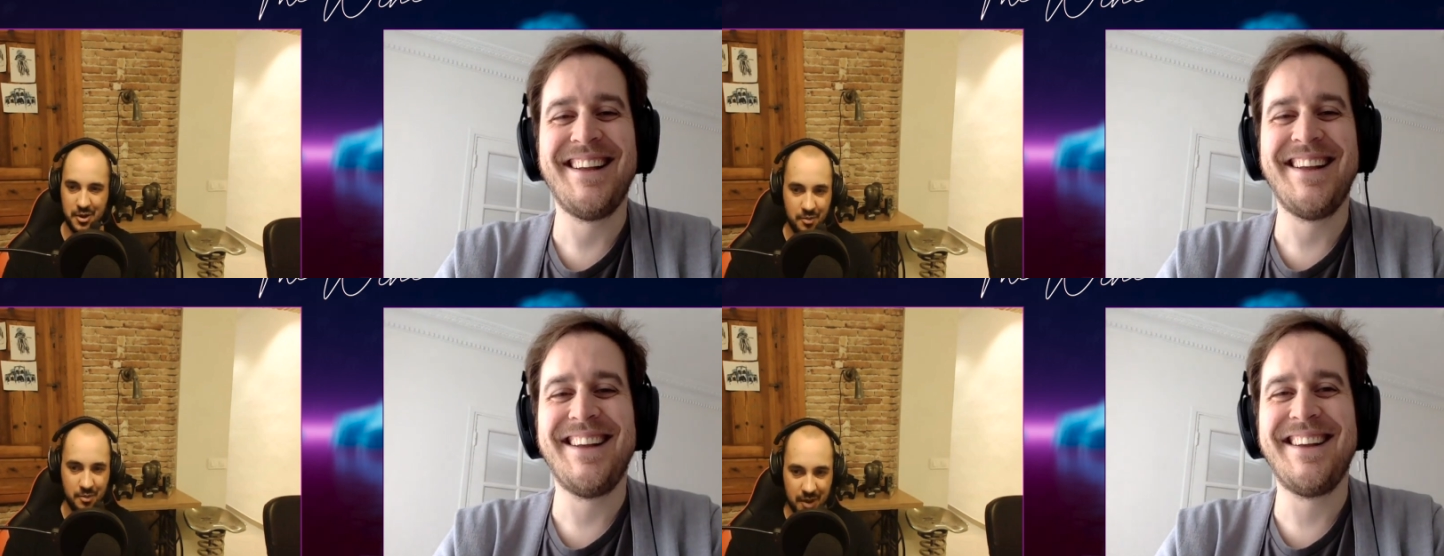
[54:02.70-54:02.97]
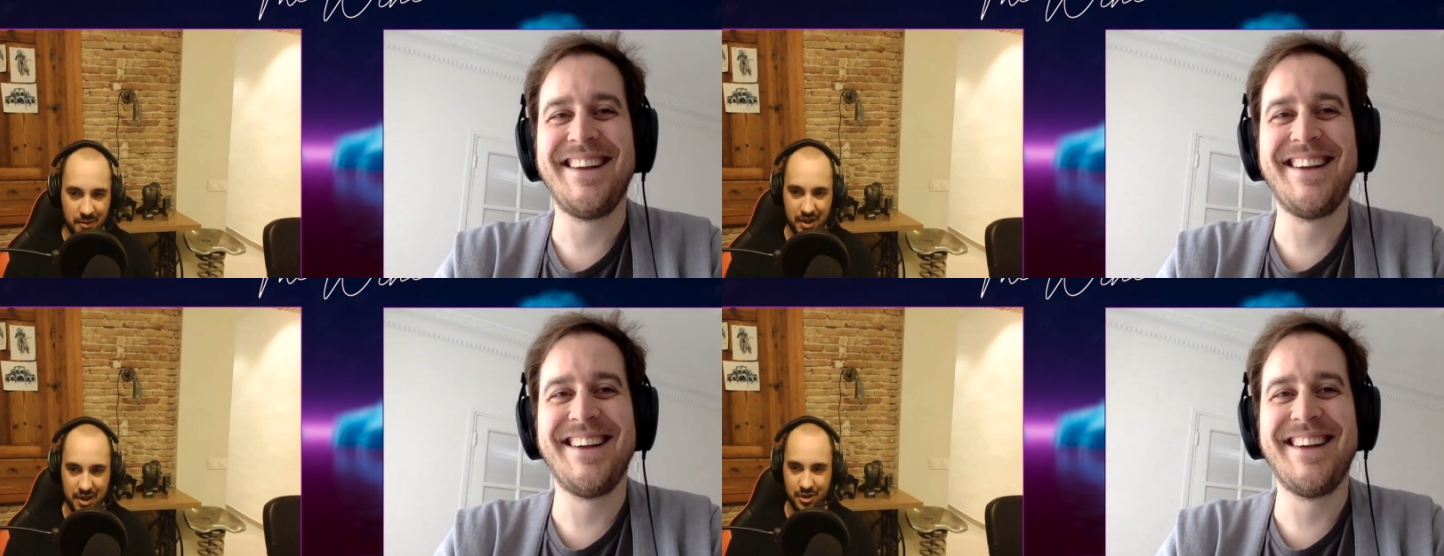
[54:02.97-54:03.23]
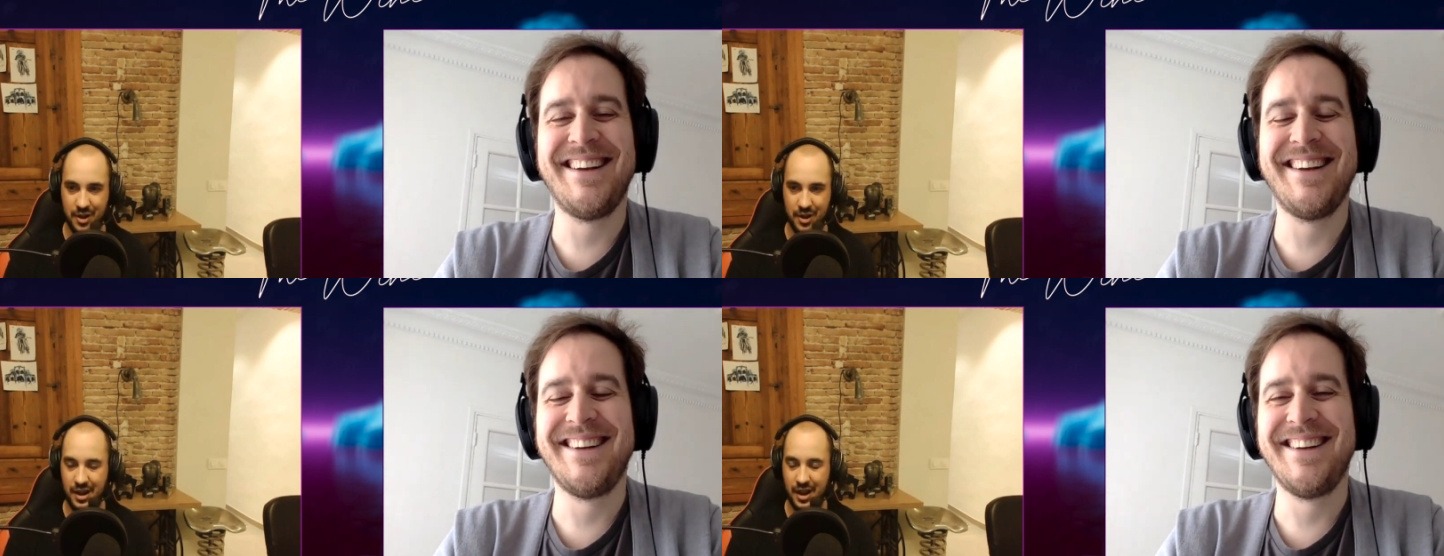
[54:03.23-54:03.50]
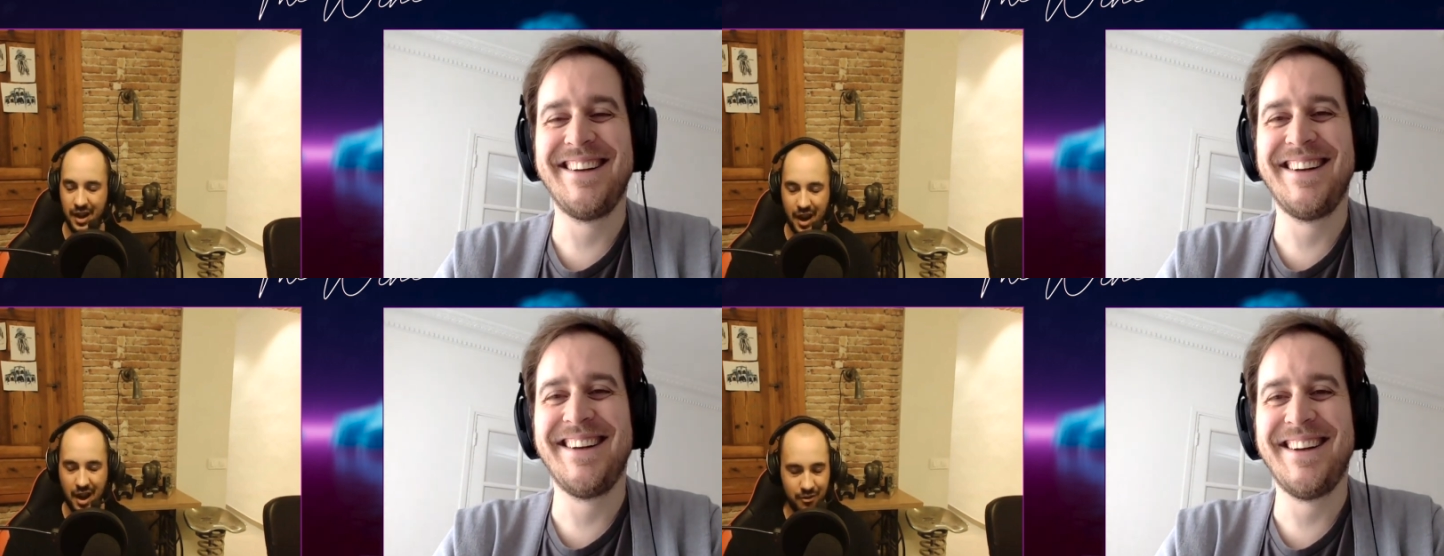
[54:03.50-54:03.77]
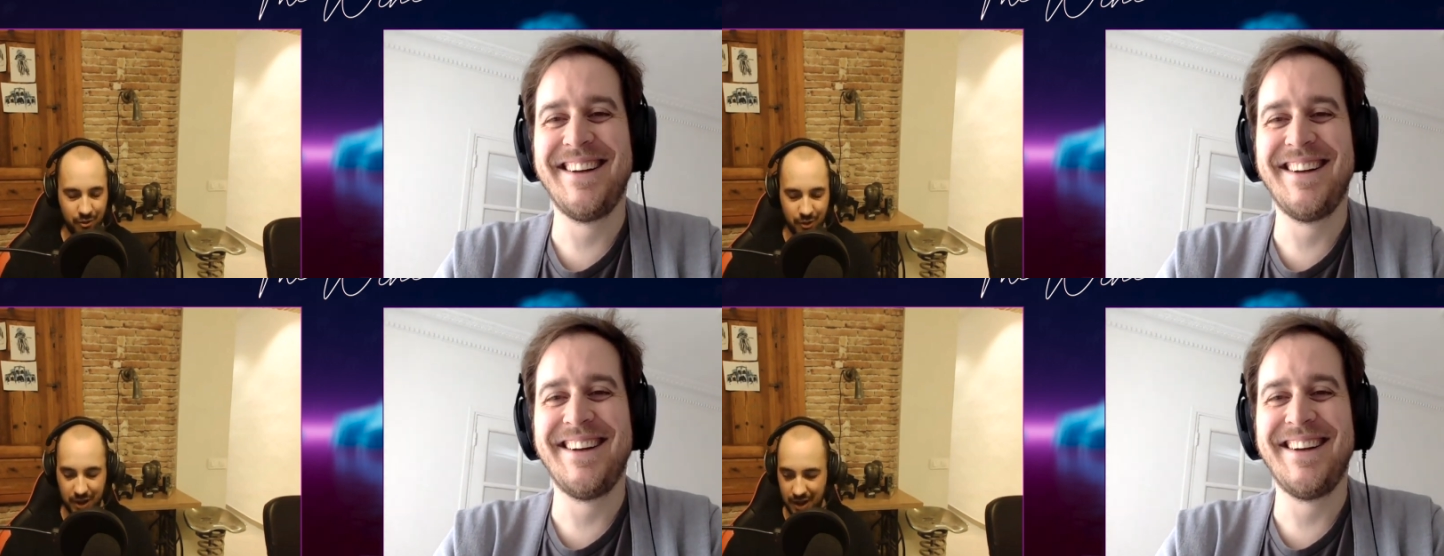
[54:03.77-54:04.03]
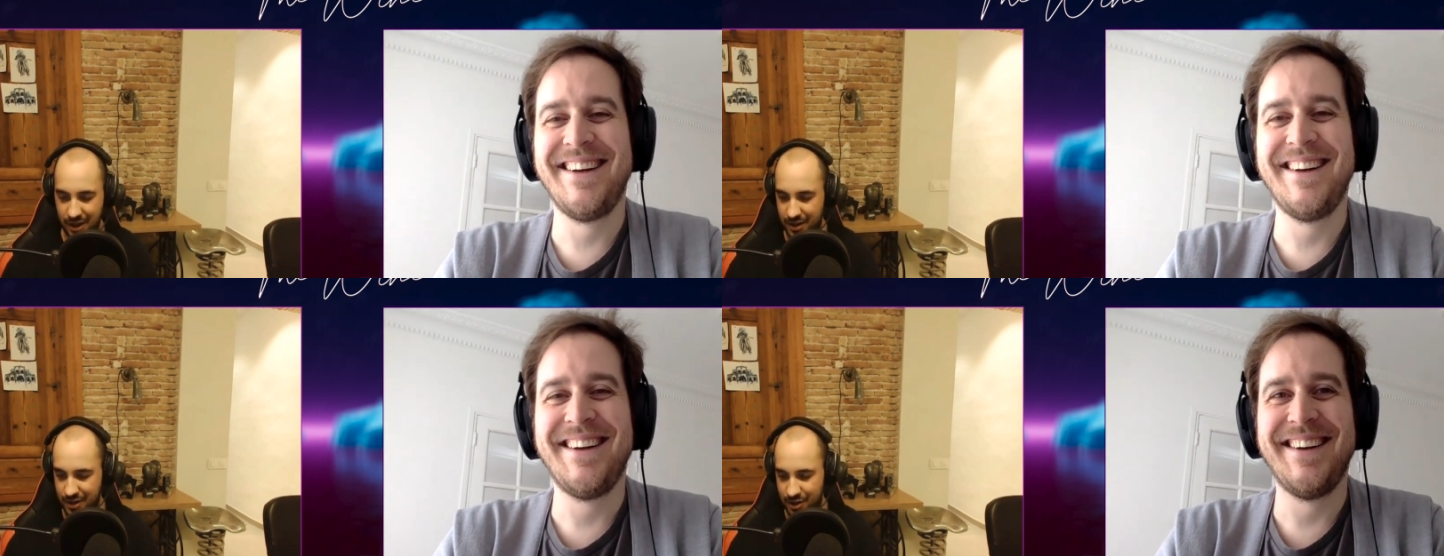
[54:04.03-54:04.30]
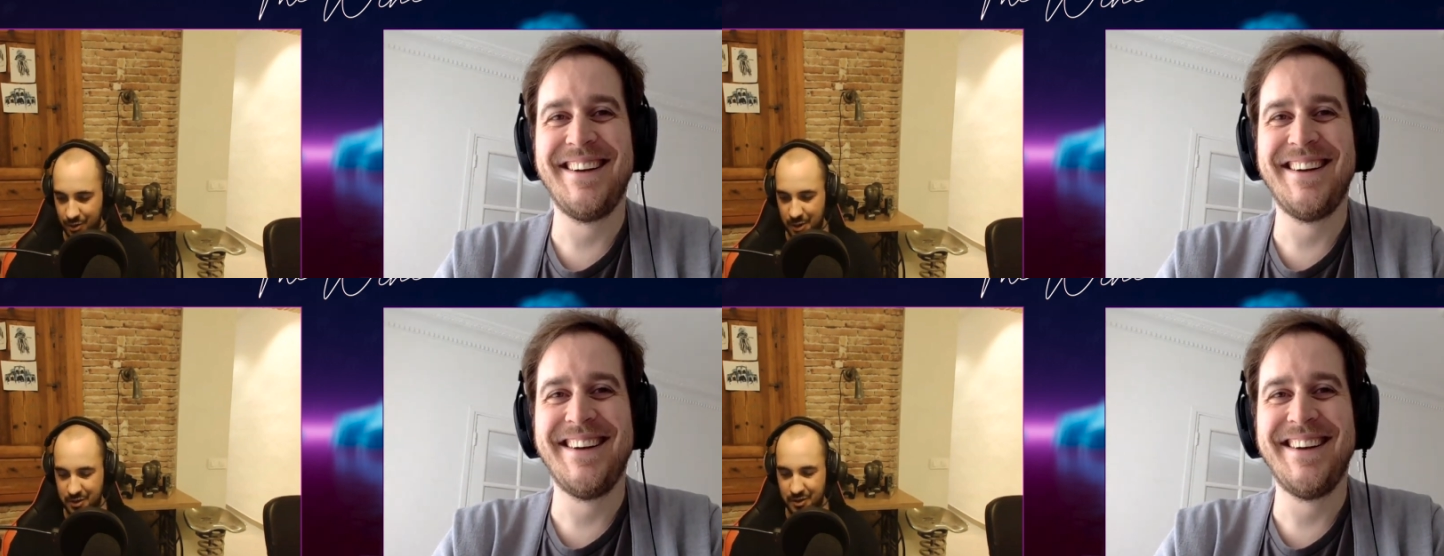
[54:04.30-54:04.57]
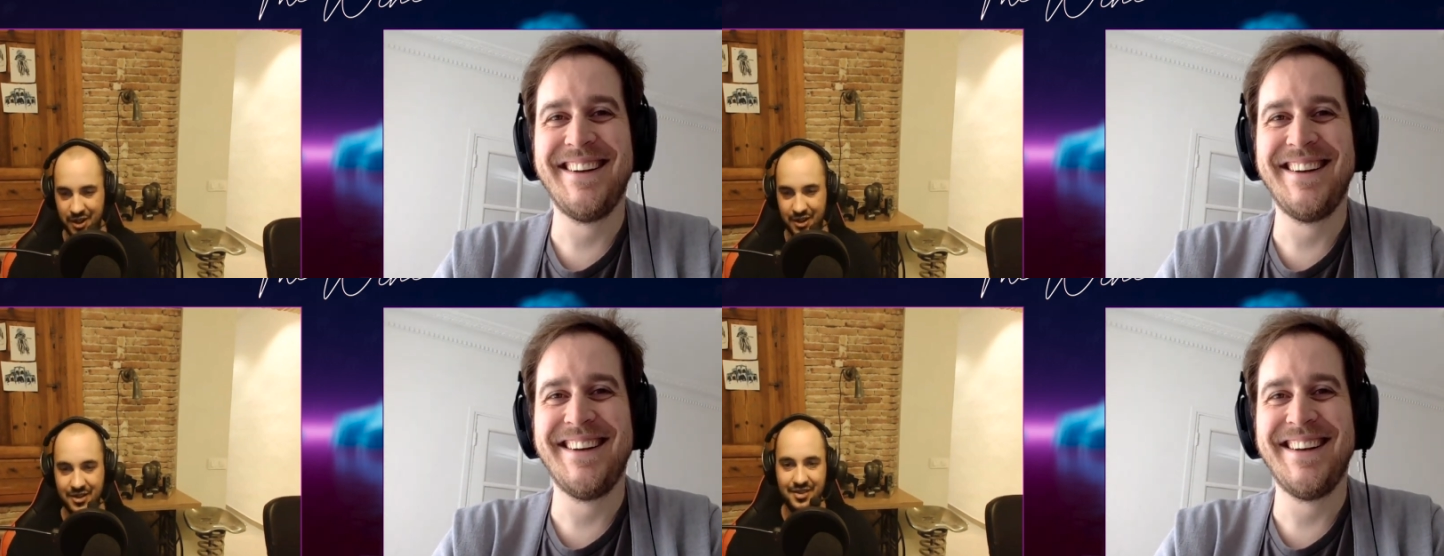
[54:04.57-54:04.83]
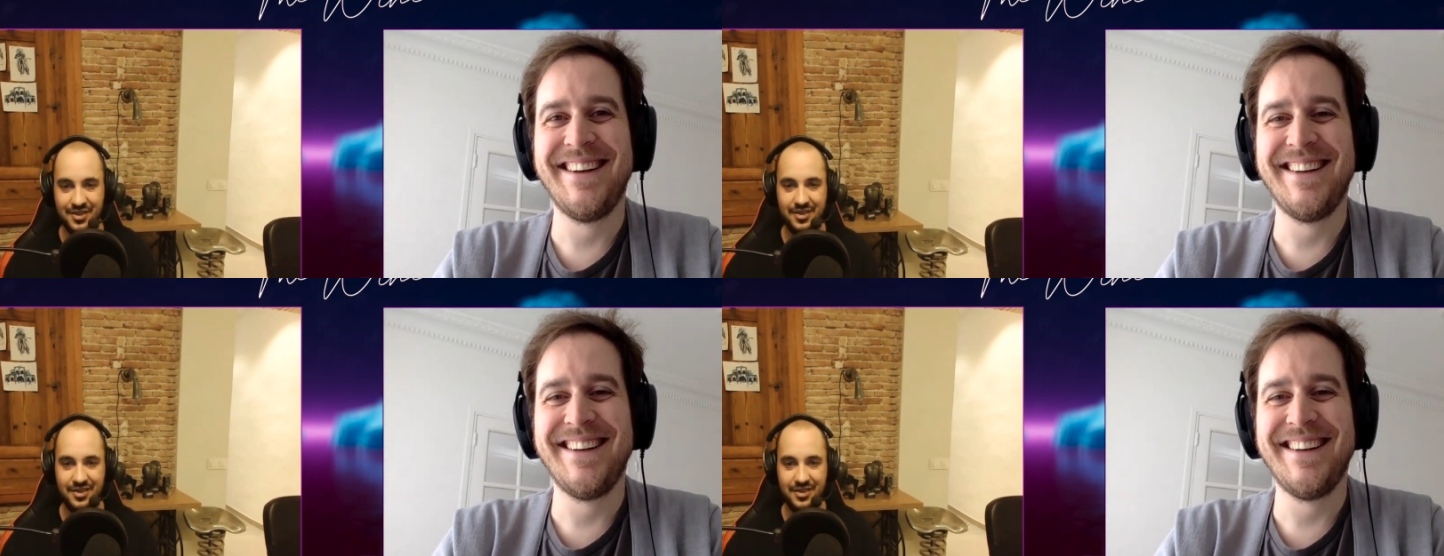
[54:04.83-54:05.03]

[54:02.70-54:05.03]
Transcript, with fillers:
Speaker 1: It was my pleasure. I, I had really so much fun.